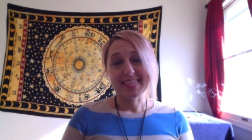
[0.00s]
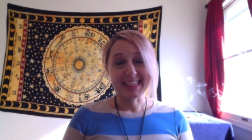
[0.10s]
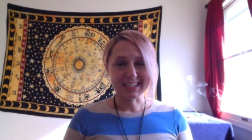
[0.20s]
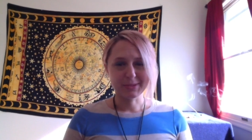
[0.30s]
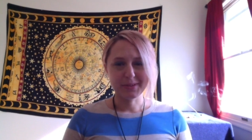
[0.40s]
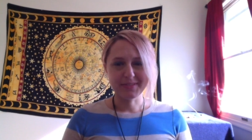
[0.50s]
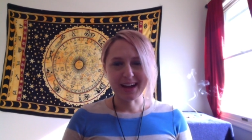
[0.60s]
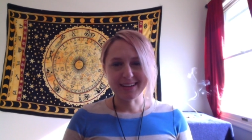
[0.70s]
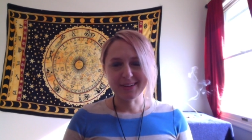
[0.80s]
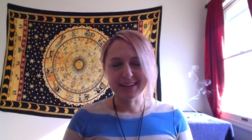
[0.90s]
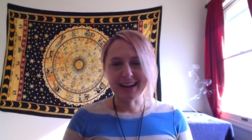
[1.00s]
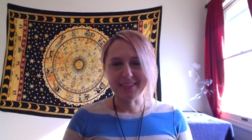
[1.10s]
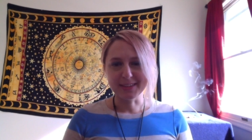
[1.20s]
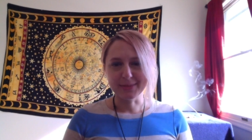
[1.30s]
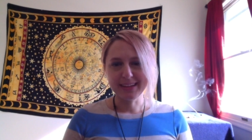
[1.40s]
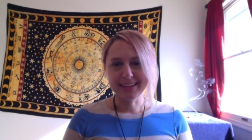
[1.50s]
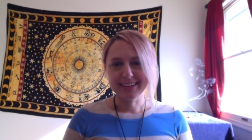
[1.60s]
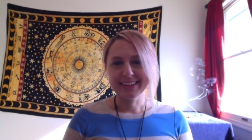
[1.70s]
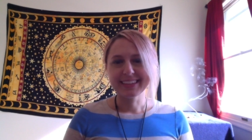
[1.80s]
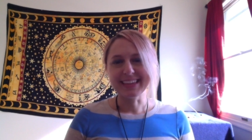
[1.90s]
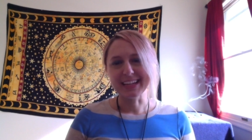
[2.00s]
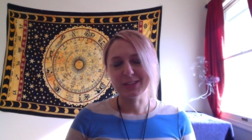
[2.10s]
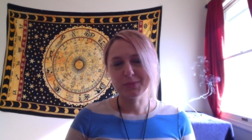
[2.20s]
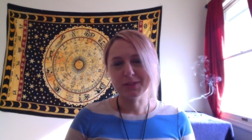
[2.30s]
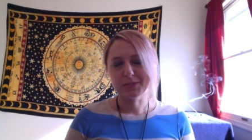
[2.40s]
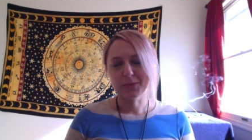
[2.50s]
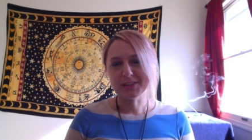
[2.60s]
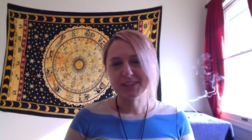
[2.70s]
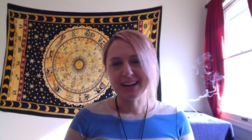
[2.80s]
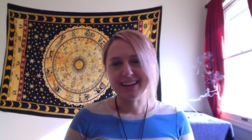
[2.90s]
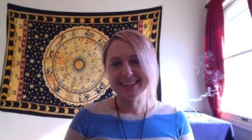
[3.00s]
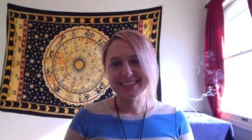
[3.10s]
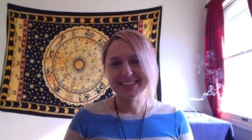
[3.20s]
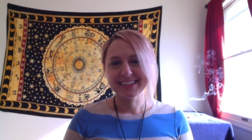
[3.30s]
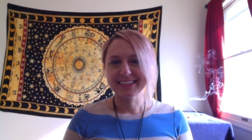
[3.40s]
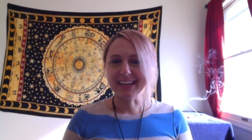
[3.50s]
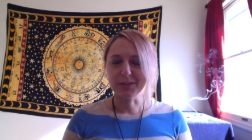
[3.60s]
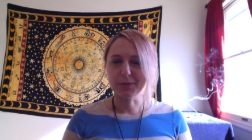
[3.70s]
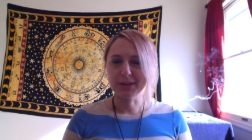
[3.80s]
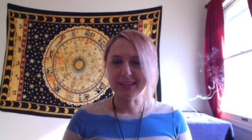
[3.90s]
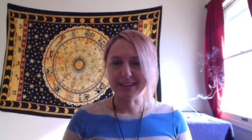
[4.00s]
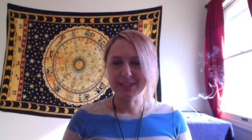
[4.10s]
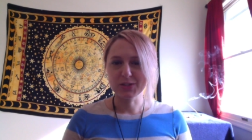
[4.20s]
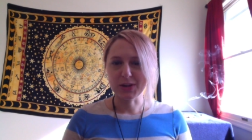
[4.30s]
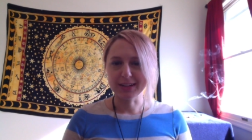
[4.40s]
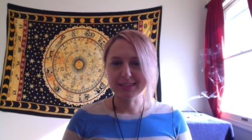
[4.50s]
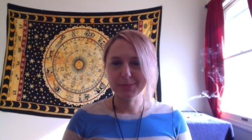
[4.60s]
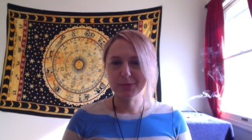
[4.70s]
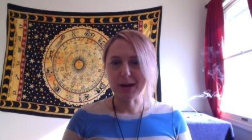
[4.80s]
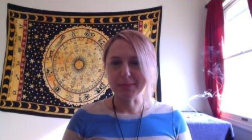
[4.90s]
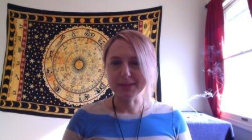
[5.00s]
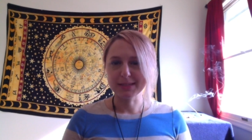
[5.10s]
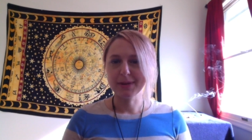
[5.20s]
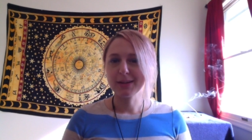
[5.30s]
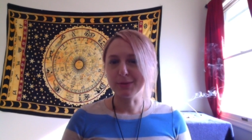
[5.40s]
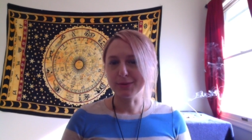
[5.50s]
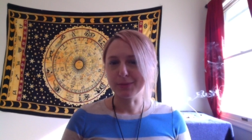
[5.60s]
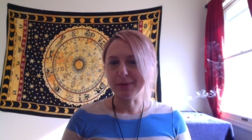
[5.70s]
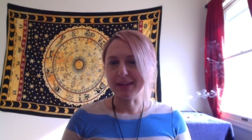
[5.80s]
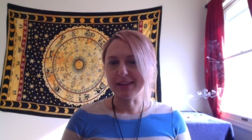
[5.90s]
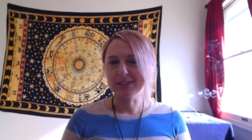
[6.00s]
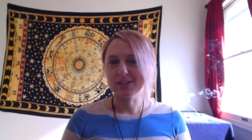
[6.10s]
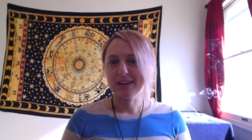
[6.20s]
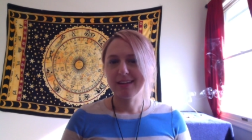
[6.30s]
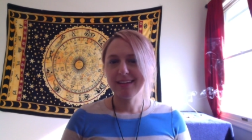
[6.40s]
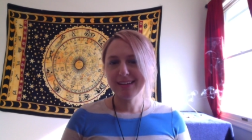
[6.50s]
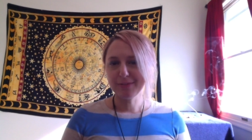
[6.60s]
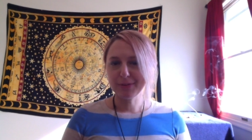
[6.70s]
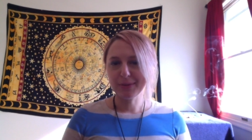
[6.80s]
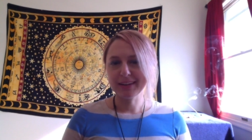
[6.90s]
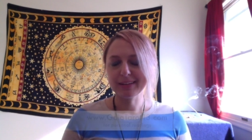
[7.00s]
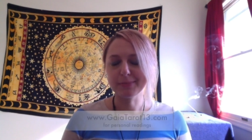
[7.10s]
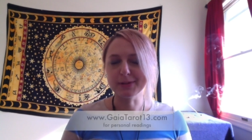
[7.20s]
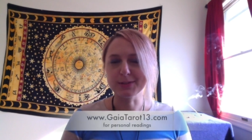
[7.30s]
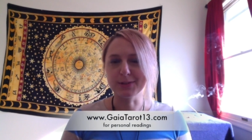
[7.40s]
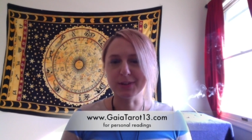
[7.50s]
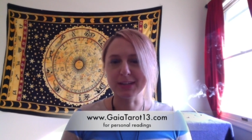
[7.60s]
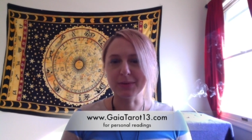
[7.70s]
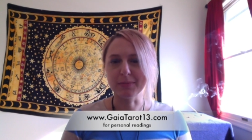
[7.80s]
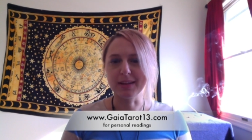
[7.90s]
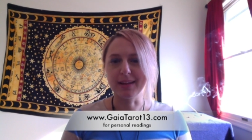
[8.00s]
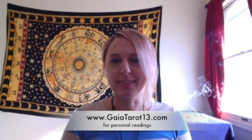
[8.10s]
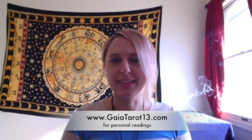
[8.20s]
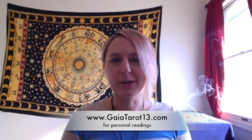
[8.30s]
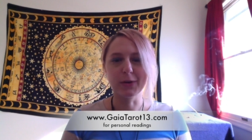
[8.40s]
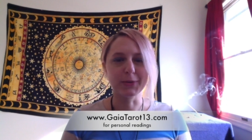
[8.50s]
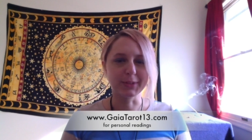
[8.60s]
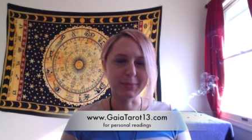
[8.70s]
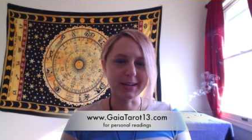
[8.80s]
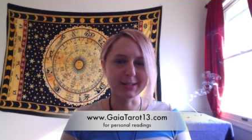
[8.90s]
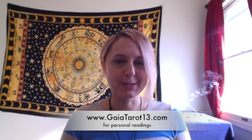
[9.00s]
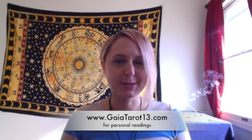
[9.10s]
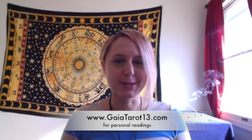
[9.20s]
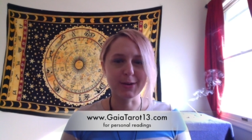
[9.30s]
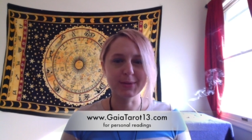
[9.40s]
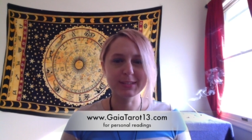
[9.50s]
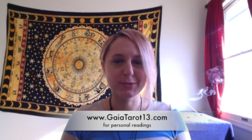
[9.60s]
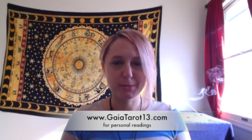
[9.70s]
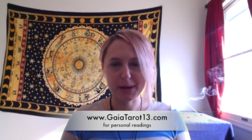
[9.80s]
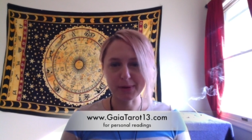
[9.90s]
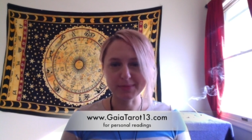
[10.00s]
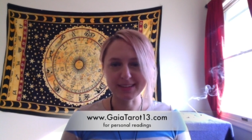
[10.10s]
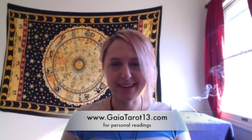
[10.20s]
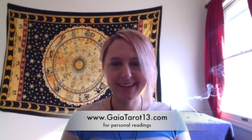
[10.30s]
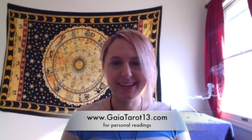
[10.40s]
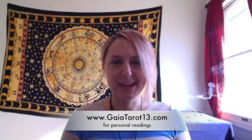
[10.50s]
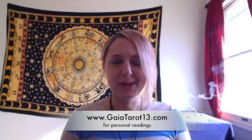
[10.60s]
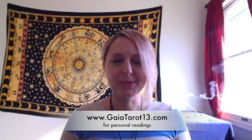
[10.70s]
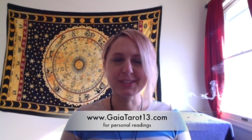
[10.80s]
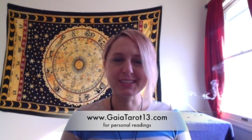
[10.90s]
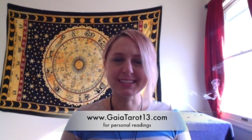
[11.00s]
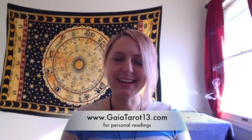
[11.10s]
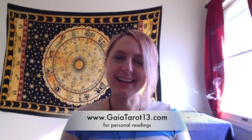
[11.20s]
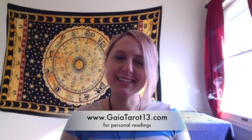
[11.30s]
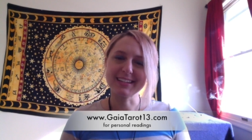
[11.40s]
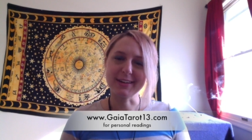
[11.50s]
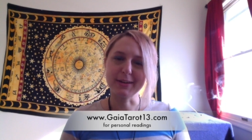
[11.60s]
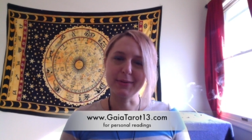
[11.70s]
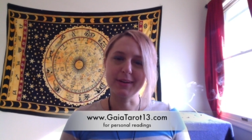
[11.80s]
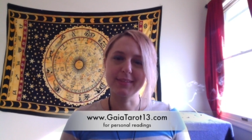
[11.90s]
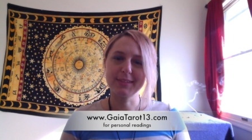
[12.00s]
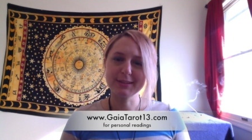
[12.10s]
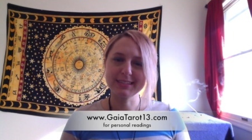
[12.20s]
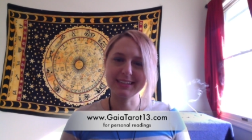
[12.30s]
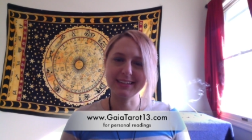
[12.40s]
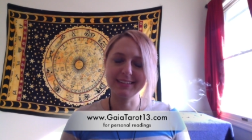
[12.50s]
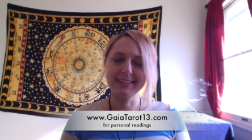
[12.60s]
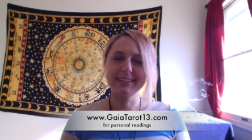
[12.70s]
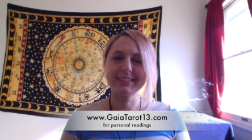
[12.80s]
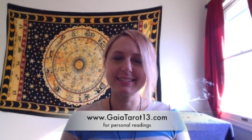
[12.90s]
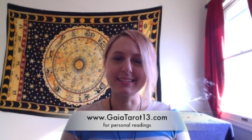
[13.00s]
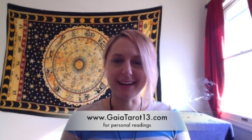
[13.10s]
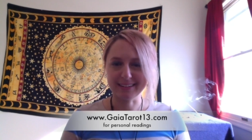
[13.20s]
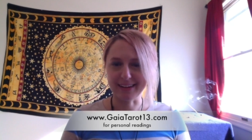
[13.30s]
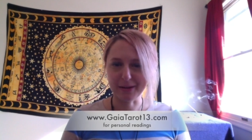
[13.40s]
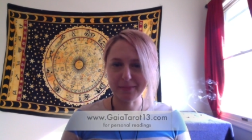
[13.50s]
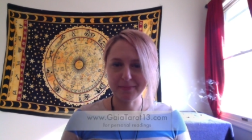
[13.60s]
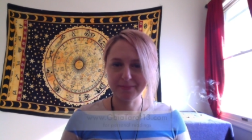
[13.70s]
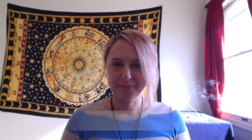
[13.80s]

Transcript: That's what we've got going on this week. Thanks so much for watching, guys. Thanks for liking, sharing, and subscribing to my YouTube page. If you want to get a personal reading with me, the only way to do so is through my website, which is Gaia Tarot thirteen dot com.